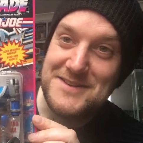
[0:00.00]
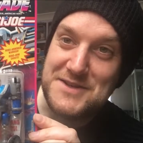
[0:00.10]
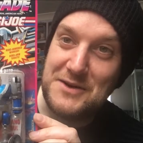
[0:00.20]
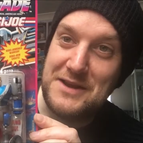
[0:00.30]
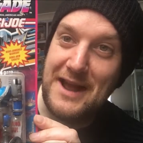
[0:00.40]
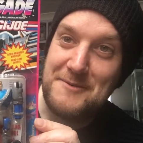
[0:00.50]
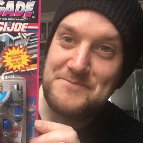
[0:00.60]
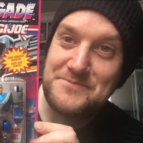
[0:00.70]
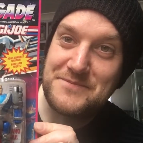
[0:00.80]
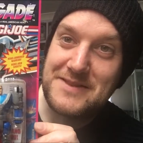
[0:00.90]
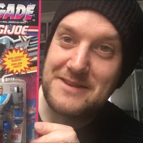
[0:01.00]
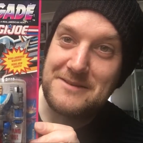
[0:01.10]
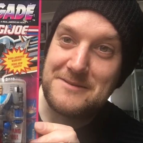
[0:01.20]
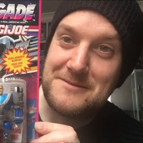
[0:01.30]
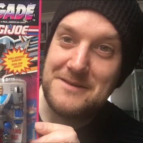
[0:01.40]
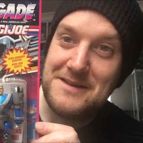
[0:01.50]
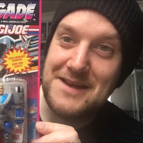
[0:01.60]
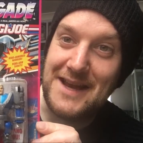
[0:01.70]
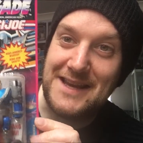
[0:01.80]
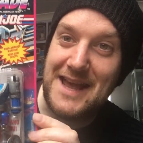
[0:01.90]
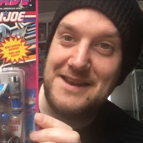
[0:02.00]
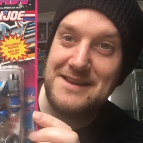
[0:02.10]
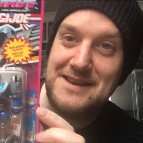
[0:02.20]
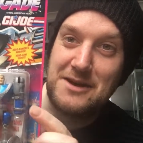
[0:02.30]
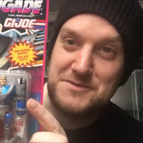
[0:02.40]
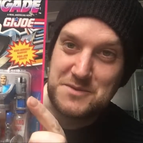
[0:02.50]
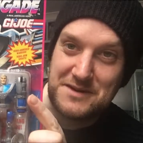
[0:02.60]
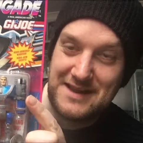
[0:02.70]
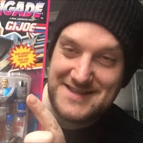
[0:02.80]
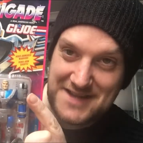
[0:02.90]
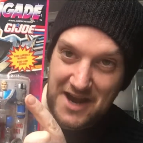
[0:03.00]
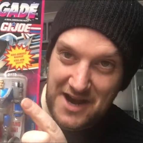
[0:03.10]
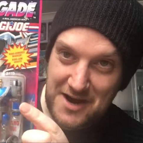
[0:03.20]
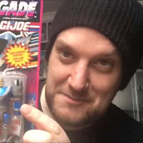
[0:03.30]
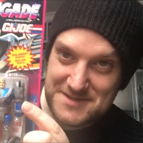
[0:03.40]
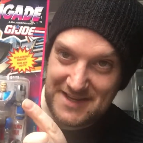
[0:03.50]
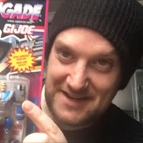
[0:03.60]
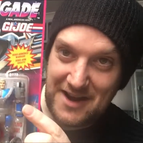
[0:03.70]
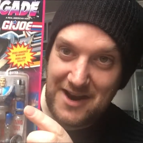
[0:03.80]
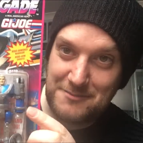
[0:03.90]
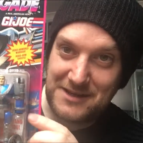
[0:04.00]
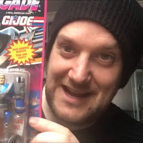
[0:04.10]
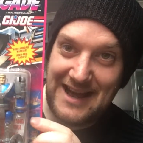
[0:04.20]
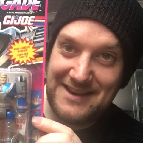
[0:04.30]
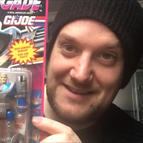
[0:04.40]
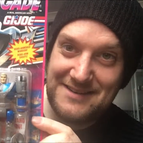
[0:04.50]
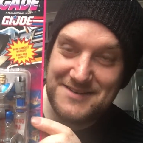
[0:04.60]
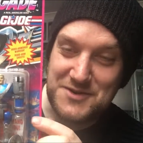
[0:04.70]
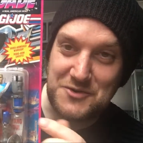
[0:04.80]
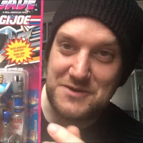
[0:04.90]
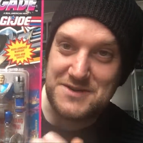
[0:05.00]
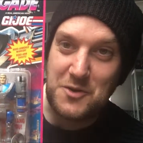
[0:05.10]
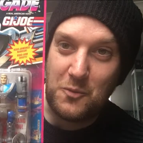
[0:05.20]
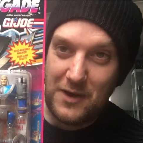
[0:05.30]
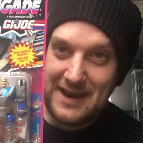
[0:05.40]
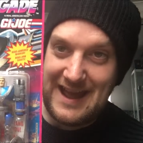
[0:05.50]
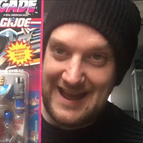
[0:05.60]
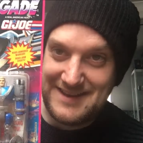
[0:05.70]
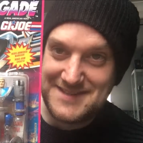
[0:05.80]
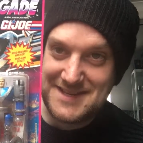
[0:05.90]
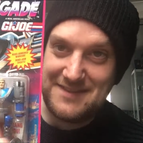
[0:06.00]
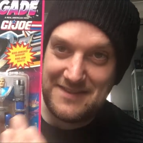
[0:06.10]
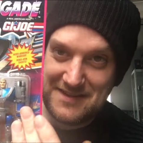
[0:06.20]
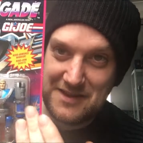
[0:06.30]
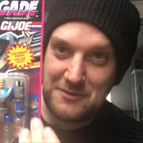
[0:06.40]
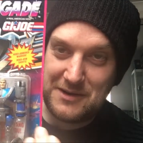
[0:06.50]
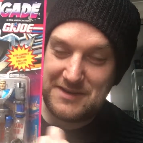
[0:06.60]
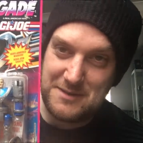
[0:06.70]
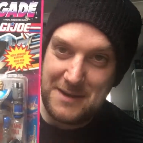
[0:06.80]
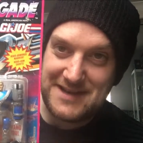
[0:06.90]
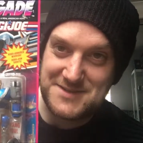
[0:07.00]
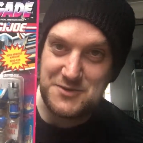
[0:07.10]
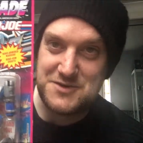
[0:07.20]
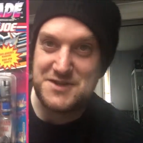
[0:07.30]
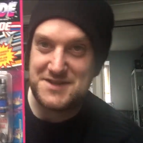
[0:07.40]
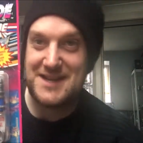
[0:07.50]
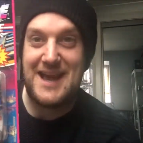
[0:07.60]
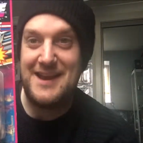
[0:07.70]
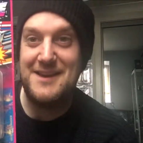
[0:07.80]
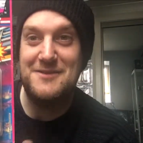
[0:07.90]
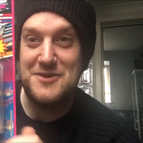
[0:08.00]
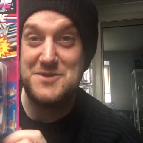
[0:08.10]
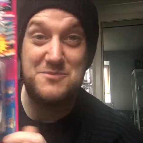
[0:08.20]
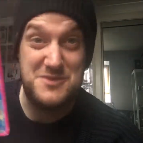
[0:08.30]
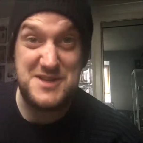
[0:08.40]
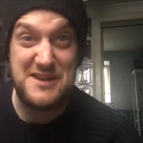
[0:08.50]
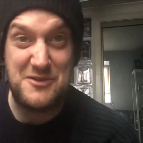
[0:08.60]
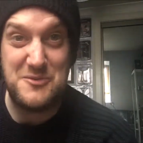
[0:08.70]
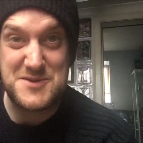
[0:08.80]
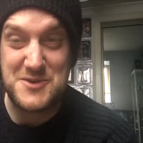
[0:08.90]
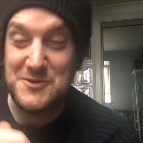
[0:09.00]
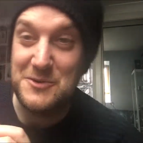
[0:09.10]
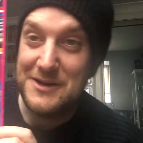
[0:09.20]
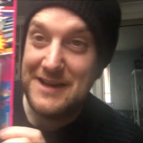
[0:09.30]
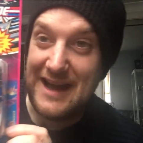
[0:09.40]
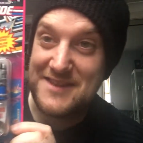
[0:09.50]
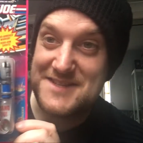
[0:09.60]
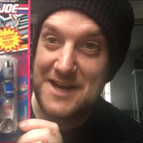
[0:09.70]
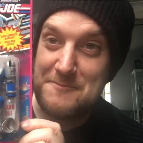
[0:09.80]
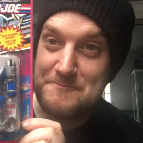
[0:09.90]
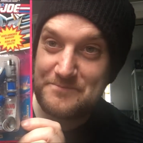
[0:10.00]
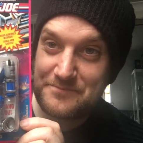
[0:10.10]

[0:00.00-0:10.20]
So yeah. Again, he comes with, his arm is like an arm cannon, so he's got one hand, and then the other one in the mech suit is just a cannon, which I thought was cool at the time.